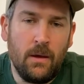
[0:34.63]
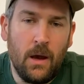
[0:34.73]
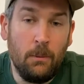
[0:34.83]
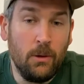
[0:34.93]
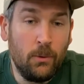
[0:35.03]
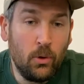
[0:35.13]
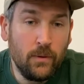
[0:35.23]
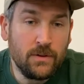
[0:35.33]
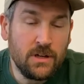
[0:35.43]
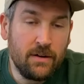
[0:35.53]
I'm on the board
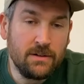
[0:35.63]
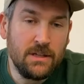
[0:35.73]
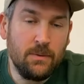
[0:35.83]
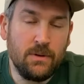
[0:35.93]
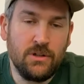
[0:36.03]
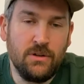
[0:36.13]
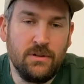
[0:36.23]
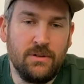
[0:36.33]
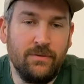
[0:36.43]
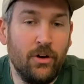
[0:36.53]
of a charity which
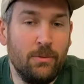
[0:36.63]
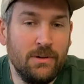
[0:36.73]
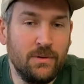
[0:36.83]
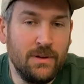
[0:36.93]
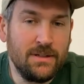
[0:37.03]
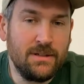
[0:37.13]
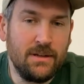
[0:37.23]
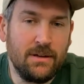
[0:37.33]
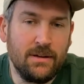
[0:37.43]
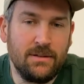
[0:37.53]
uses environmental listening